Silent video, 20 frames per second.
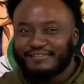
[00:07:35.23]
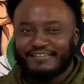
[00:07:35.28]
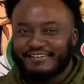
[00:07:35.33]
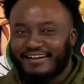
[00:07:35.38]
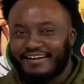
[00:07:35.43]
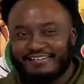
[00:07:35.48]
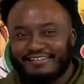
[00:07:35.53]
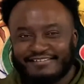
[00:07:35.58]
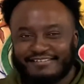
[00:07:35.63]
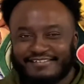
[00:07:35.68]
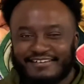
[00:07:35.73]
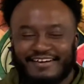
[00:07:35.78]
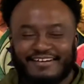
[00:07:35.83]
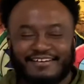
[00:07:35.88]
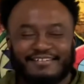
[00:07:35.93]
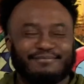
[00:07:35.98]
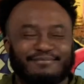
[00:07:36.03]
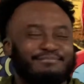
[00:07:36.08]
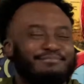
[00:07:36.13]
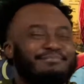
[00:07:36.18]
not gonna get
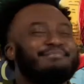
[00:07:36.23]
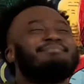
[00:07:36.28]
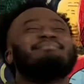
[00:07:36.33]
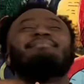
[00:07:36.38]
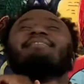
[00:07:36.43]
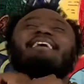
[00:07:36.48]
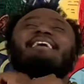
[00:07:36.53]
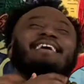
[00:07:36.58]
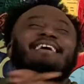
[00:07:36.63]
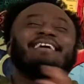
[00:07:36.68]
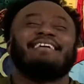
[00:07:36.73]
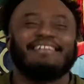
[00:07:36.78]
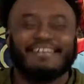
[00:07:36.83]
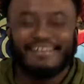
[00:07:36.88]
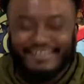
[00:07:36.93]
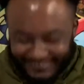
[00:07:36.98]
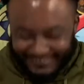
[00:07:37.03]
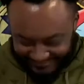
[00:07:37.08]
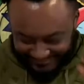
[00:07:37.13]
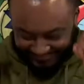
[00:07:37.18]
it. Man,
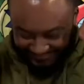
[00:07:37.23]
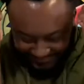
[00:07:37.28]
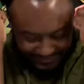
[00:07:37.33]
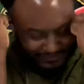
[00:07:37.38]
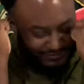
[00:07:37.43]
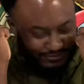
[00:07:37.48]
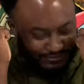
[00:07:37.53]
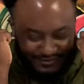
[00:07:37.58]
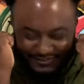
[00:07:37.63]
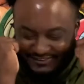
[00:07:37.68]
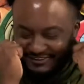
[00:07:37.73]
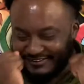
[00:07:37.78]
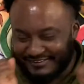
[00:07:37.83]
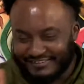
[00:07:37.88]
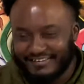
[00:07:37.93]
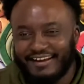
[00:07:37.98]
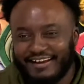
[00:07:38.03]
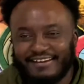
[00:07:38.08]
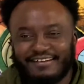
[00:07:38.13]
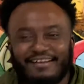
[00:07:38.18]
this was
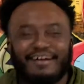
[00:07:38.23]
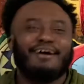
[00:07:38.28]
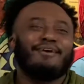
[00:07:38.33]
exciting. I